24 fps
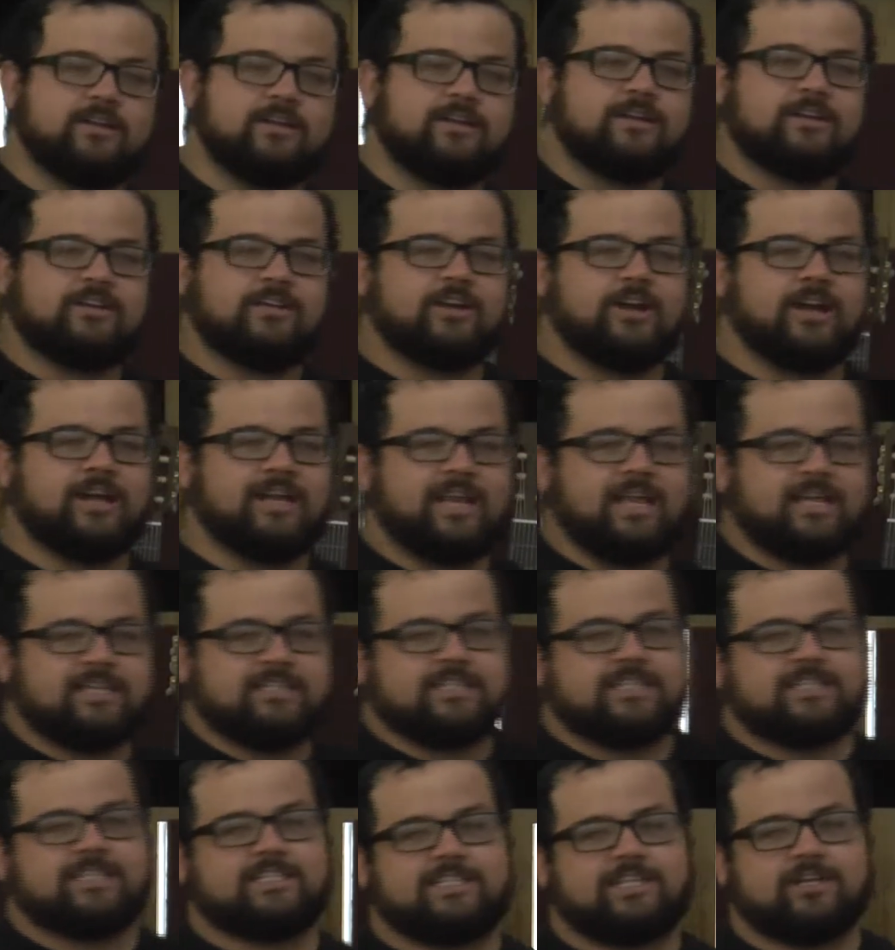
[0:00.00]
you know, I like to
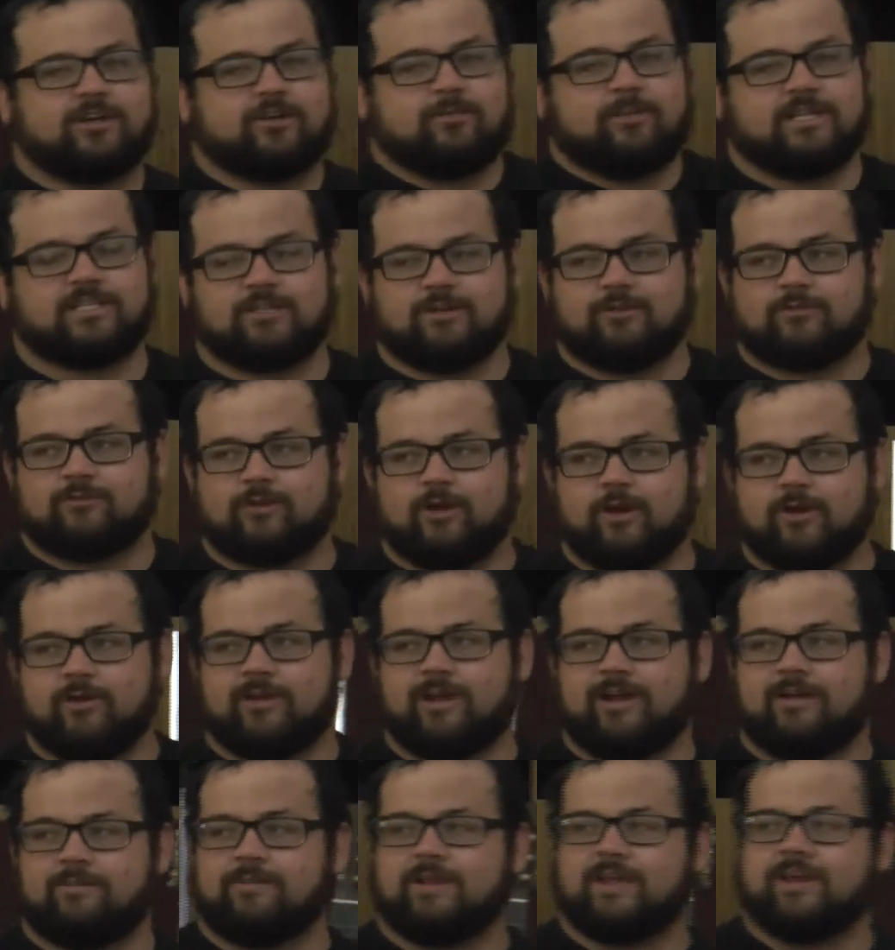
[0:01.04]
consider myself grown
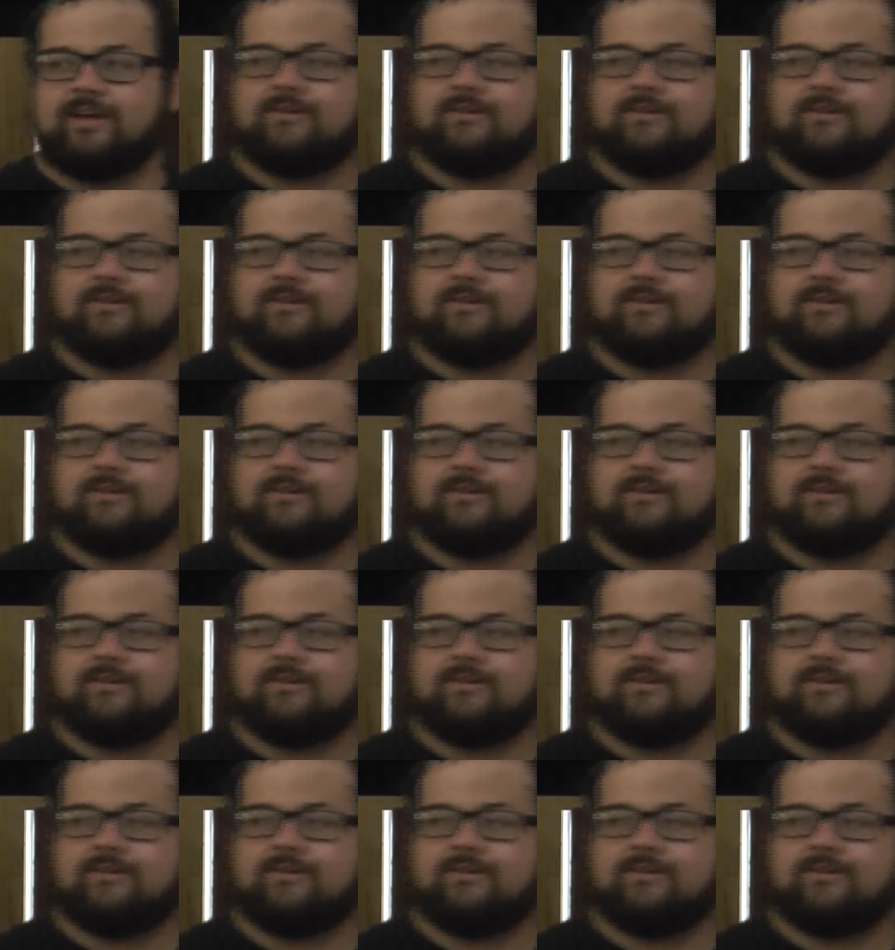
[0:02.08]
up now.